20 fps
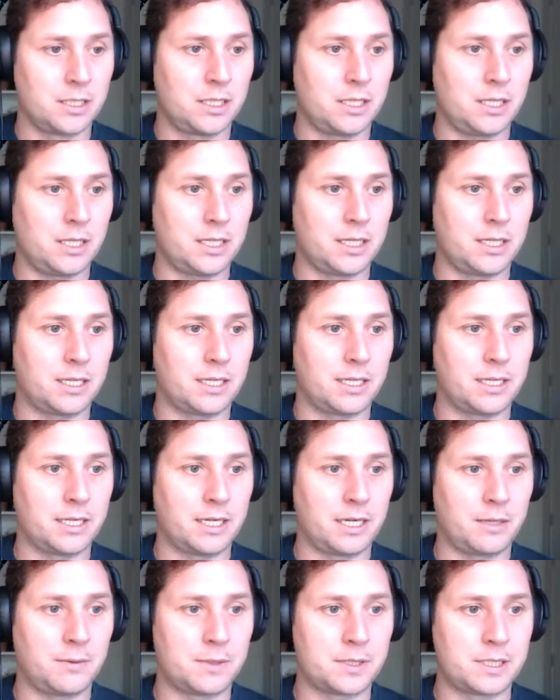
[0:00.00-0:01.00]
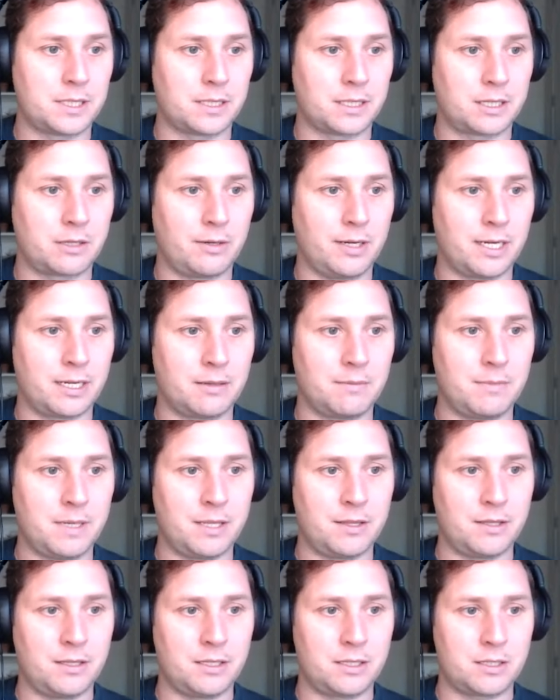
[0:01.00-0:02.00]
And I want to create a
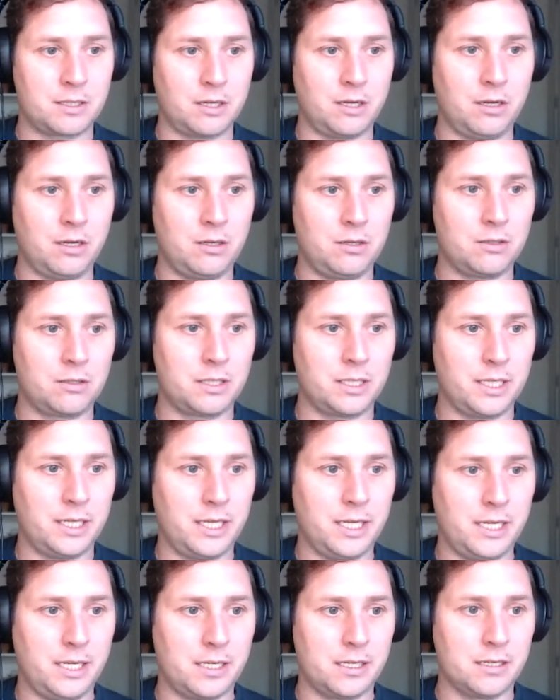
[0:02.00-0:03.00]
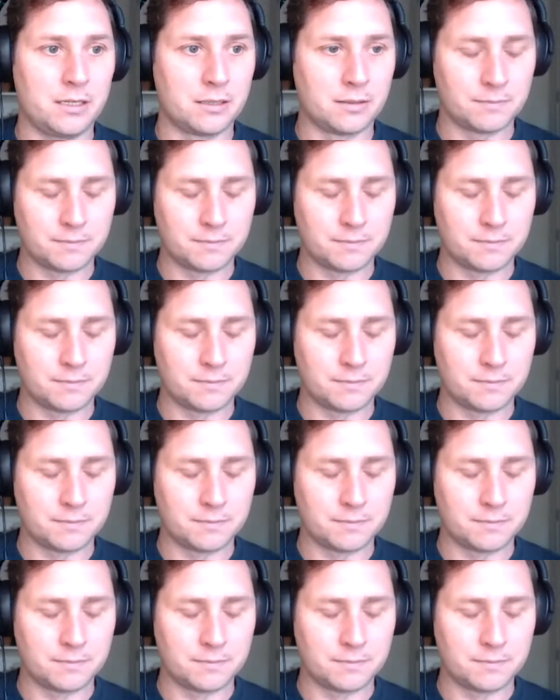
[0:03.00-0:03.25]
method on n.